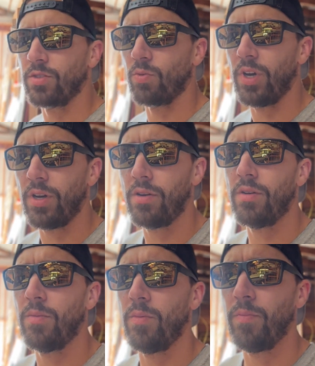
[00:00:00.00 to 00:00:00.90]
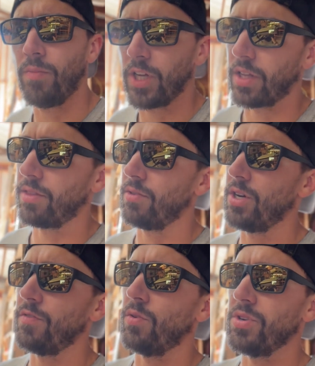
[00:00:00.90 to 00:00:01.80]
well, like 3
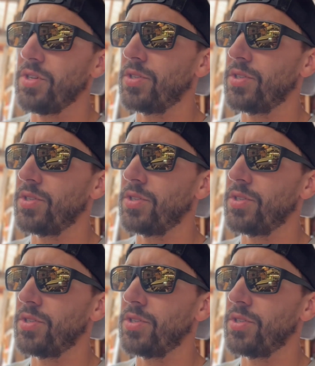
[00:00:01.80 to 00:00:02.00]
or 4 years